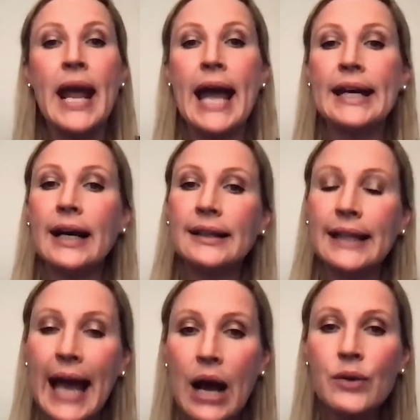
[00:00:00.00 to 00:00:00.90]
and
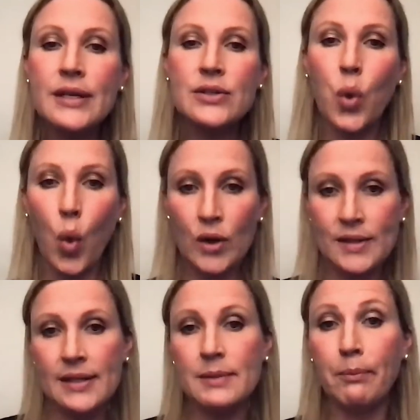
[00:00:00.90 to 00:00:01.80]
allow these
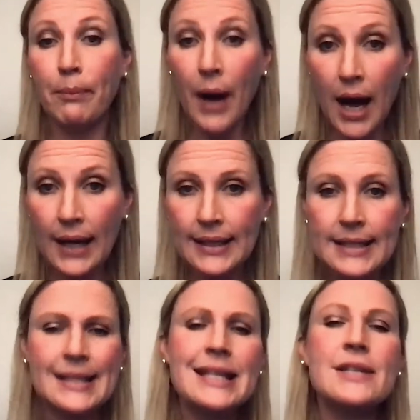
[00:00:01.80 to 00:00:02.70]
horses'
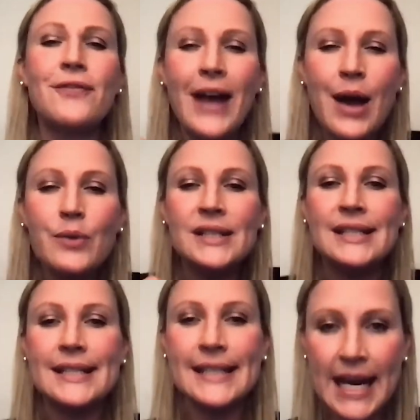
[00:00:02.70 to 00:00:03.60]
bodies this
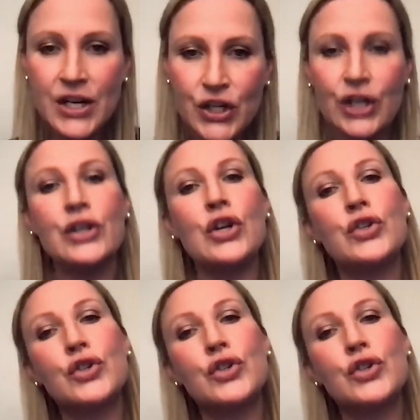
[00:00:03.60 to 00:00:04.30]
foundation